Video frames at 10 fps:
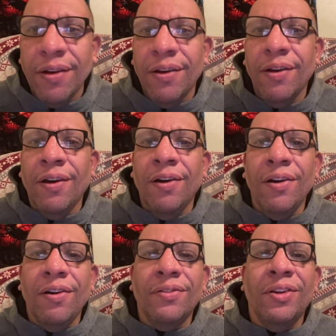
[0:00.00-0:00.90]

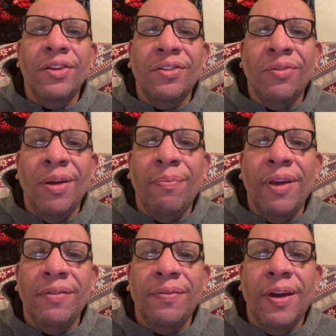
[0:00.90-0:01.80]
Oh, so your trip
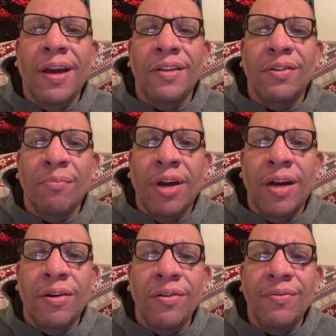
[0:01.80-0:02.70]
is
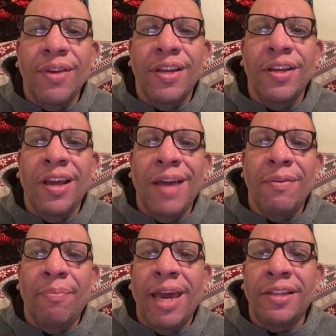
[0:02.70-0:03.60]
tomorrow and you
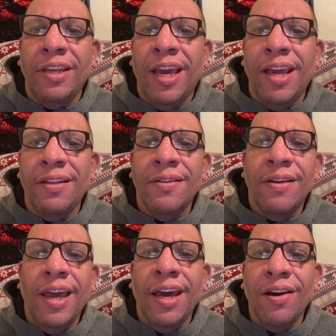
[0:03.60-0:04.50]
haven't packed yet,
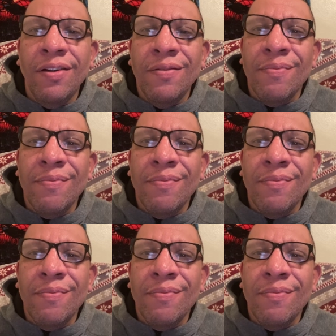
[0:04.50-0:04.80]
Al?